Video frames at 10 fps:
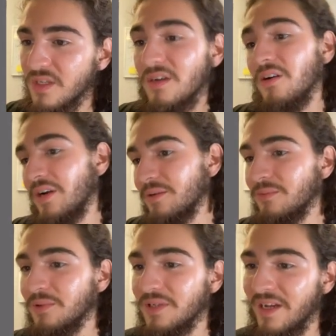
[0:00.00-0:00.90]
Alright,
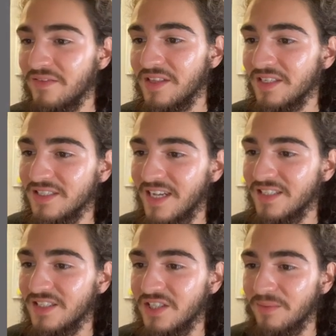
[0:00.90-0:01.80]
well, we have
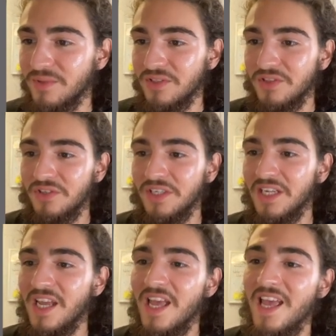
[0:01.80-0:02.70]
thinkstats chapter 3
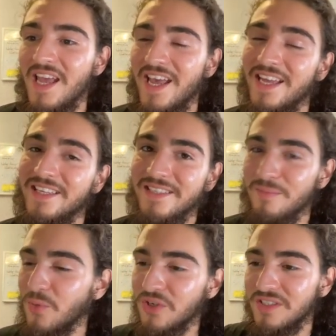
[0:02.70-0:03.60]
and
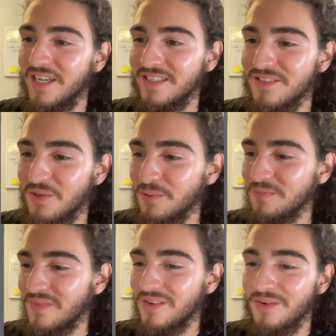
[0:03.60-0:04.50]
more stats. So,
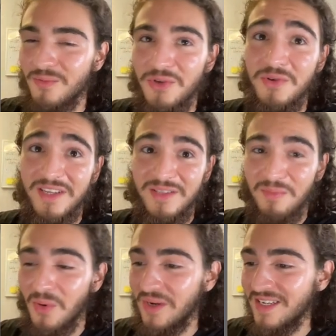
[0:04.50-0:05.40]
you get the
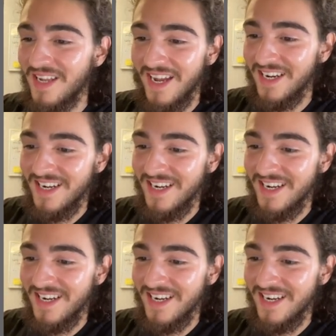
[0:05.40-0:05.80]
point. I